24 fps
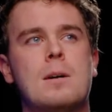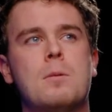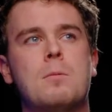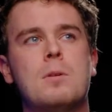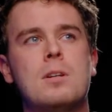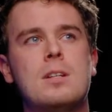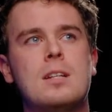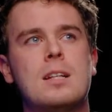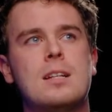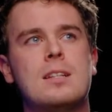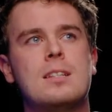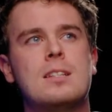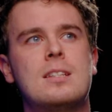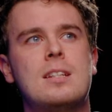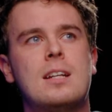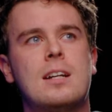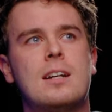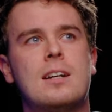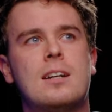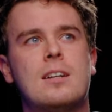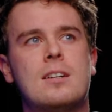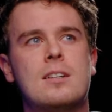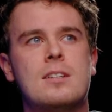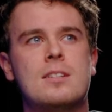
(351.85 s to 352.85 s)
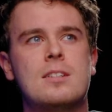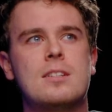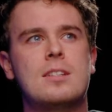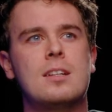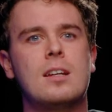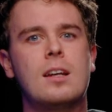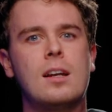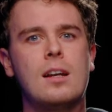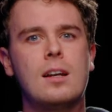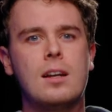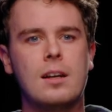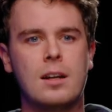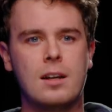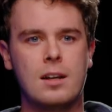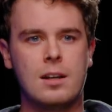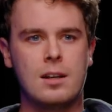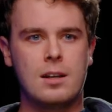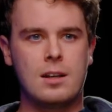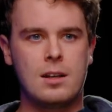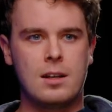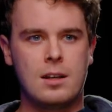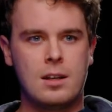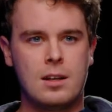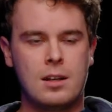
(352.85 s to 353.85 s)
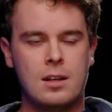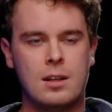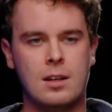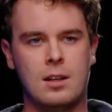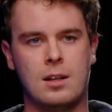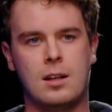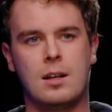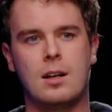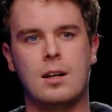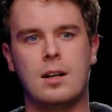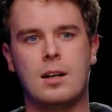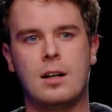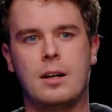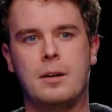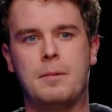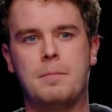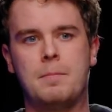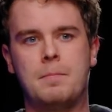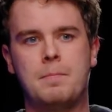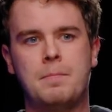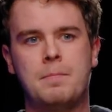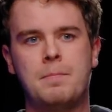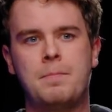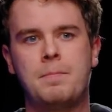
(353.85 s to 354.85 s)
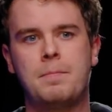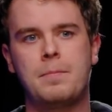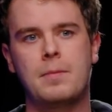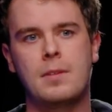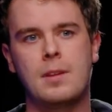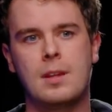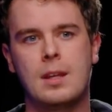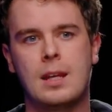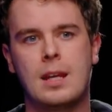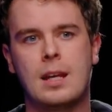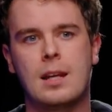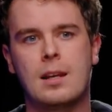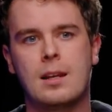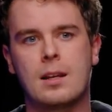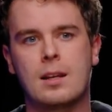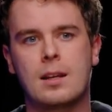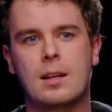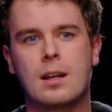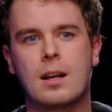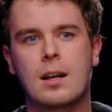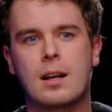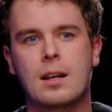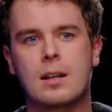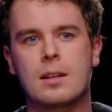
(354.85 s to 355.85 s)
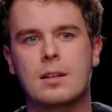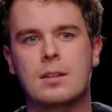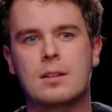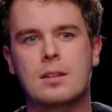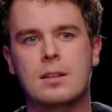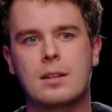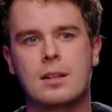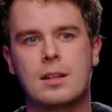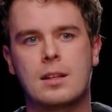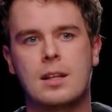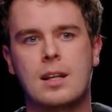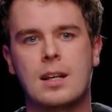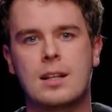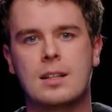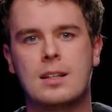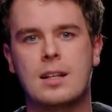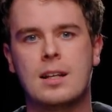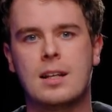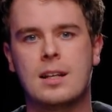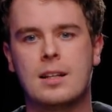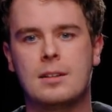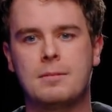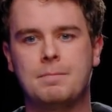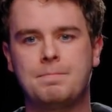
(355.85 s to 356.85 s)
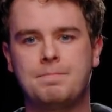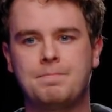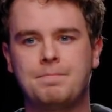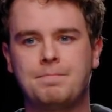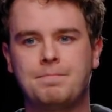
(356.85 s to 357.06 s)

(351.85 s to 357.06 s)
went downstairs, and it kind of kicked in,